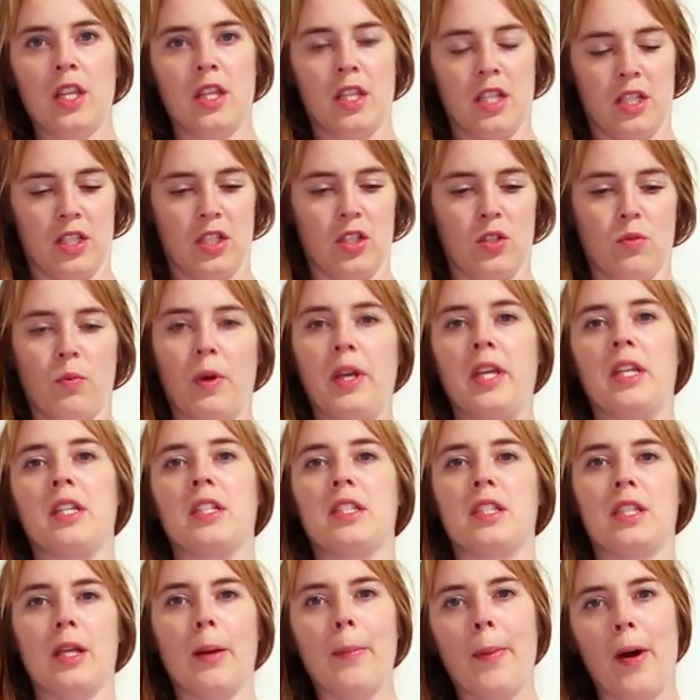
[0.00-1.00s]
this is
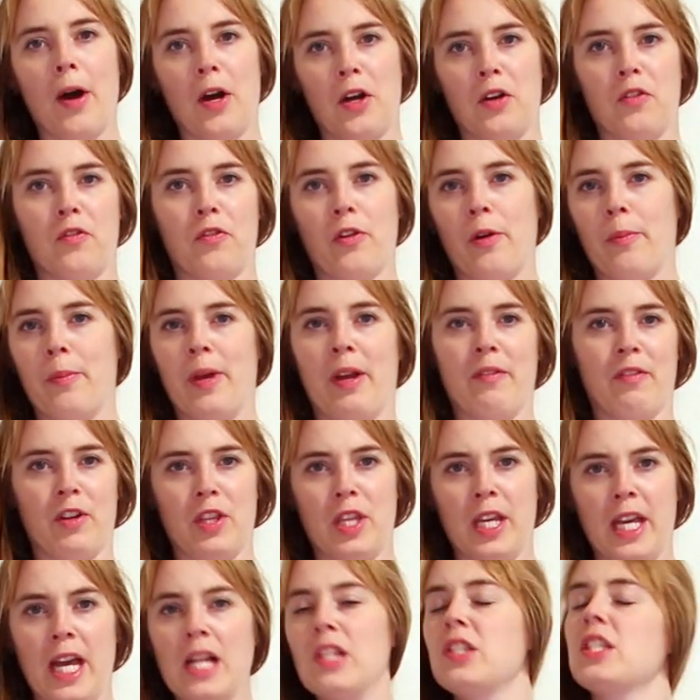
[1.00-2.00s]
weeks apart from
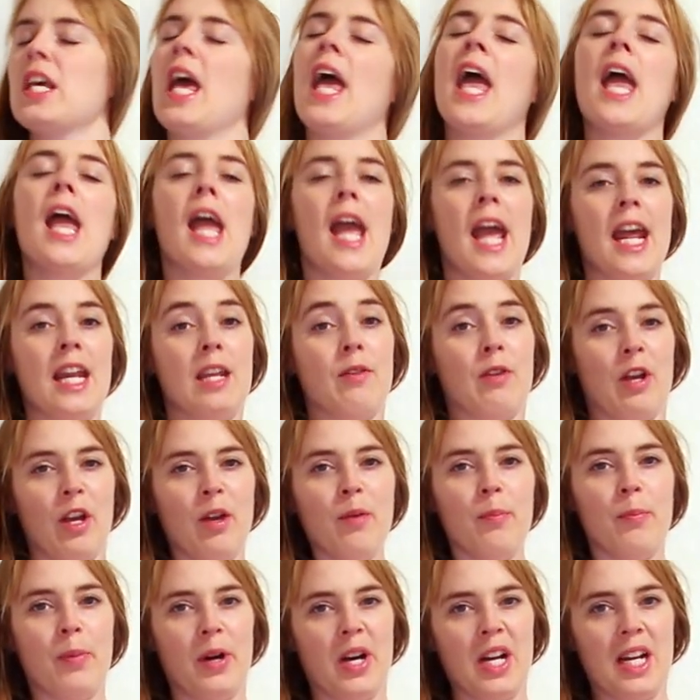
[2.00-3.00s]
everything else.
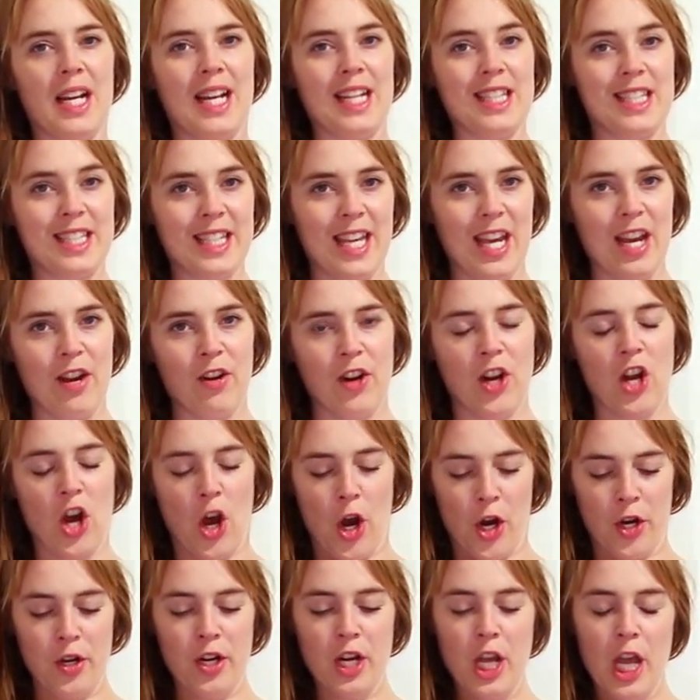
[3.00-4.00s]
Anyway, but let's carry
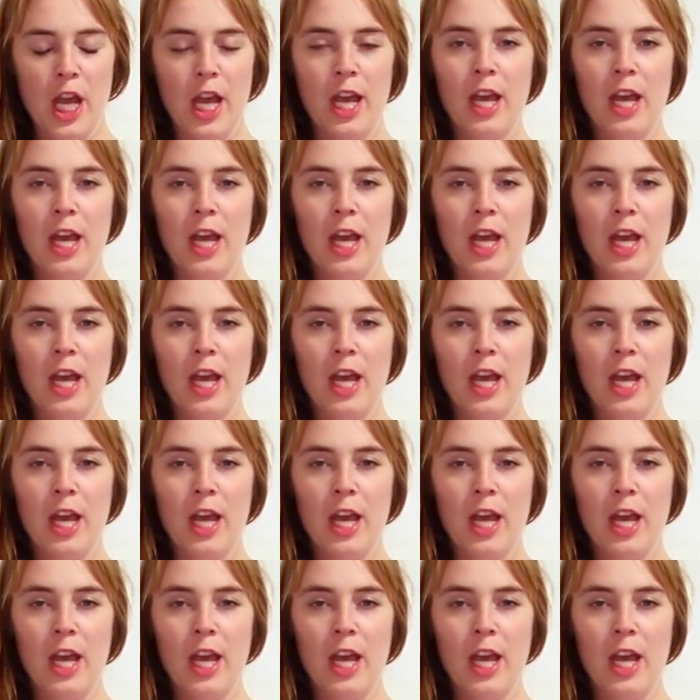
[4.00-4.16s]
on.